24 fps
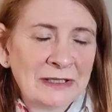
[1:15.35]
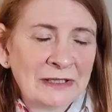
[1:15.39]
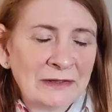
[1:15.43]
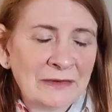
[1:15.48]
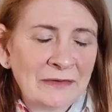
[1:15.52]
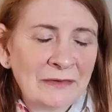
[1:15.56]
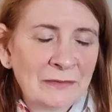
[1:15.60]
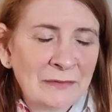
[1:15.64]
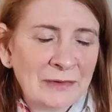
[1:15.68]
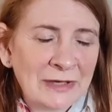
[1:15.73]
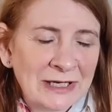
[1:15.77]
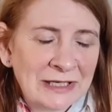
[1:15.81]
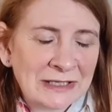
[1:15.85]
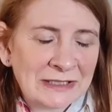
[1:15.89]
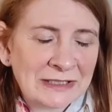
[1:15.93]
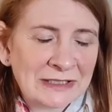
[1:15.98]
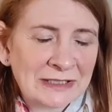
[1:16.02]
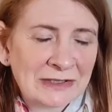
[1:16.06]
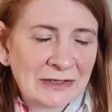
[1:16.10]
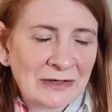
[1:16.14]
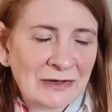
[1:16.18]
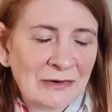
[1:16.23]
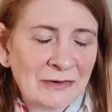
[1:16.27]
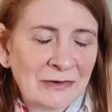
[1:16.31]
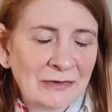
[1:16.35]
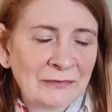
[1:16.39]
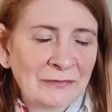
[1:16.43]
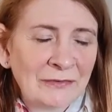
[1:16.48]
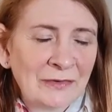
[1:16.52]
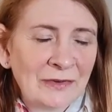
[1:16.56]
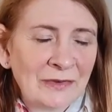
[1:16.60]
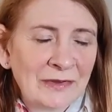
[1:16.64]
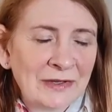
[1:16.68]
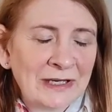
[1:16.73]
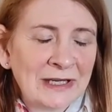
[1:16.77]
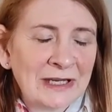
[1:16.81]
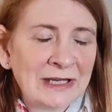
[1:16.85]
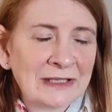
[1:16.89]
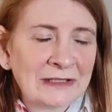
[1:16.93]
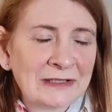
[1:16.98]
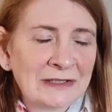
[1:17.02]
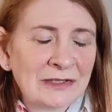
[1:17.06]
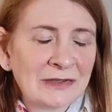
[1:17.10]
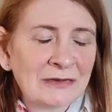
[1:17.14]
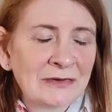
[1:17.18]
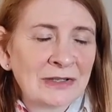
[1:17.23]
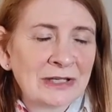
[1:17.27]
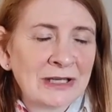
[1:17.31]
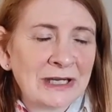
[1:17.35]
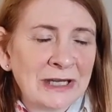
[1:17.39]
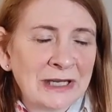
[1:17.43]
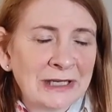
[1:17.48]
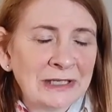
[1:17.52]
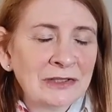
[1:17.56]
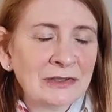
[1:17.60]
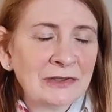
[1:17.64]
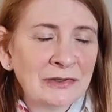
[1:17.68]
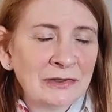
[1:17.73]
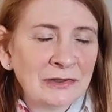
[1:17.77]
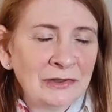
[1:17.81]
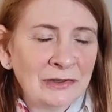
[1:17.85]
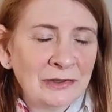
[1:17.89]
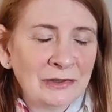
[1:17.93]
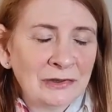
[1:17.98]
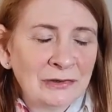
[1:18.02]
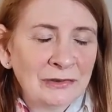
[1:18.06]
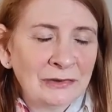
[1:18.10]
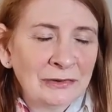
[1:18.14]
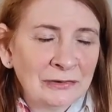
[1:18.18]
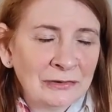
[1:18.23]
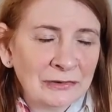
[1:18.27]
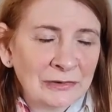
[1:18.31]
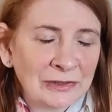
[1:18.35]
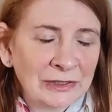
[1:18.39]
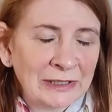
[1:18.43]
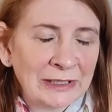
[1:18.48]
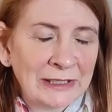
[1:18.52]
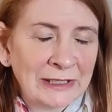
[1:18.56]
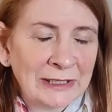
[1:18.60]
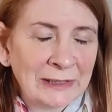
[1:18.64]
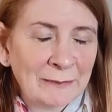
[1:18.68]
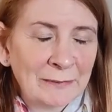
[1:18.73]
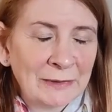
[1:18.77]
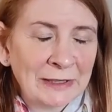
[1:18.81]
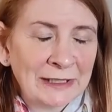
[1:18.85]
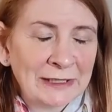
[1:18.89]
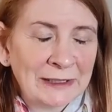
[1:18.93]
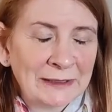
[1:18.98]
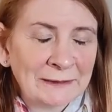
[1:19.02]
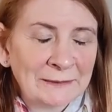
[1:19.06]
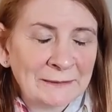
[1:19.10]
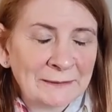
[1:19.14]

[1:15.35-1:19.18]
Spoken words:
the rest of the Kids Online to you. Amen.